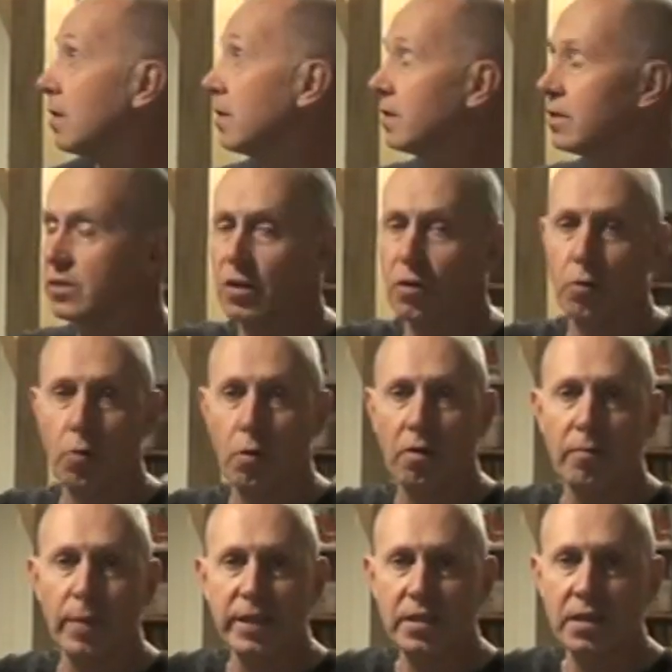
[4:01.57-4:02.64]
So I
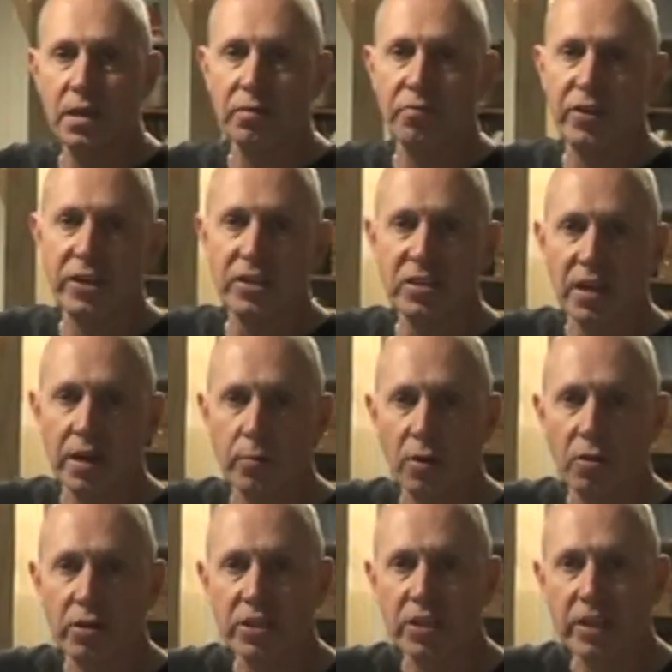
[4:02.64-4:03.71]
basically finished
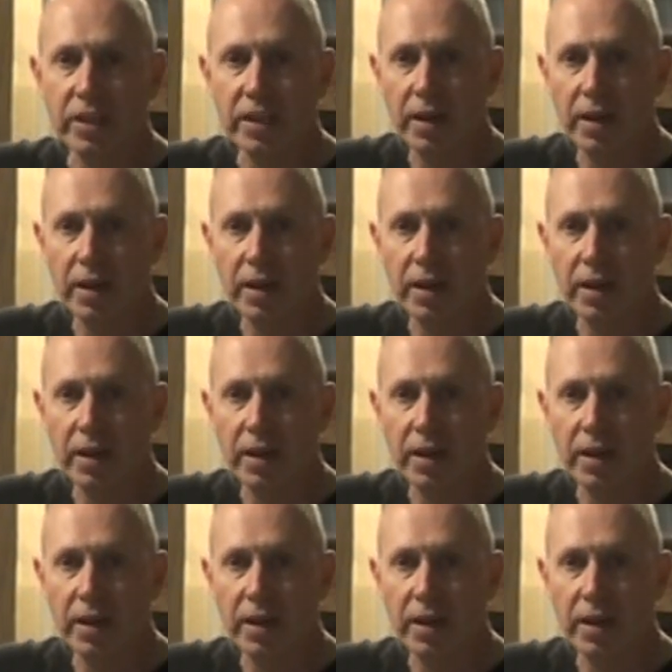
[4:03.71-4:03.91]
stabilising the